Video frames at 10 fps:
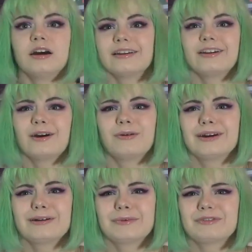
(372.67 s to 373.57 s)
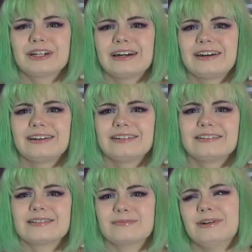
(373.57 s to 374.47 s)
you're not wearing them every day
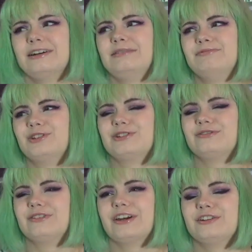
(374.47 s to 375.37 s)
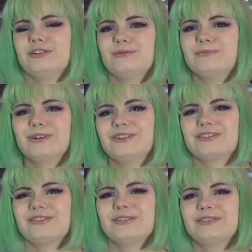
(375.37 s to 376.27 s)
is my justification, but
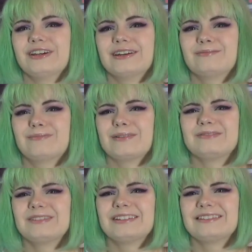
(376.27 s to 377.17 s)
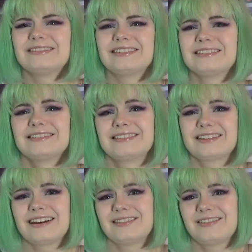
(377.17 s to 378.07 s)
also, like, probably it's
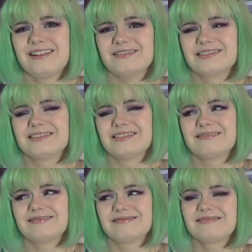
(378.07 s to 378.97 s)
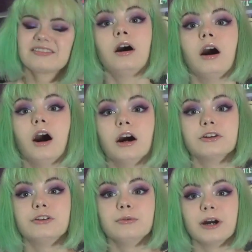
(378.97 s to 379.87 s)
kind of gross, so. On
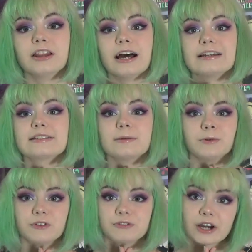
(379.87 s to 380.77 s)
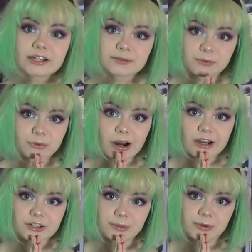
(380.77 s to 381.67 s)
to my last tip of advice before
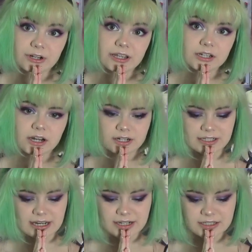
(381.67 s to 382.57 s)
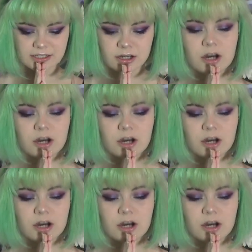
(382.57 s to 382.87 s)
actually putting in contacts.